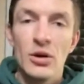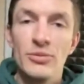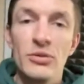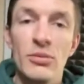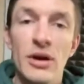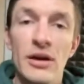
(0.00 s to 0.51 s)

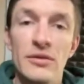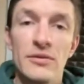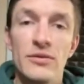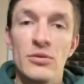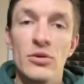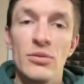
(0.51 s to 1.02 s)
optimized
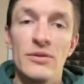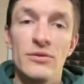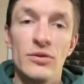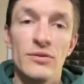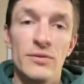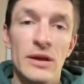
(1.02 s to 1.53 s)
for
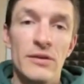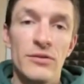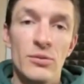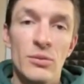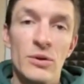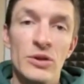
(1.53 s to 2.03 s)

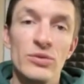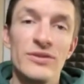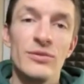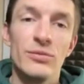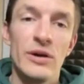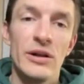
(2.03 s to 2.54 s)
mobile use
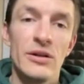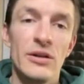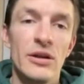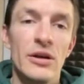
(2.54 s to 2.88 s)
as well.